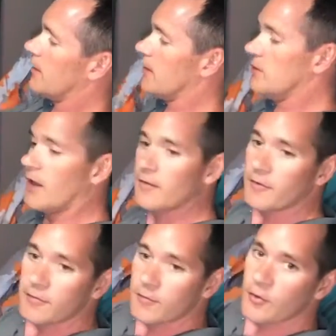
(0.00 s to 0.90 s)
and you have
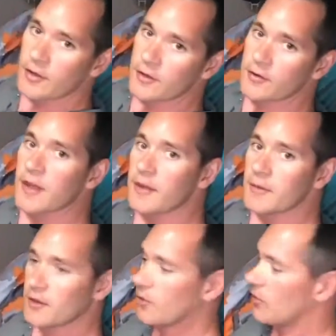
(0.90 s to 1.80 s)
a full
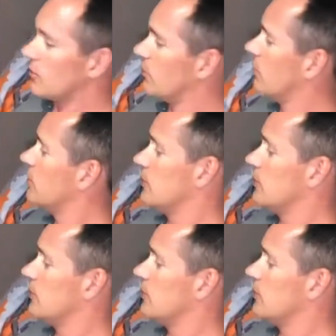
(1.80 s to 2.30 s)
entertainment corridor.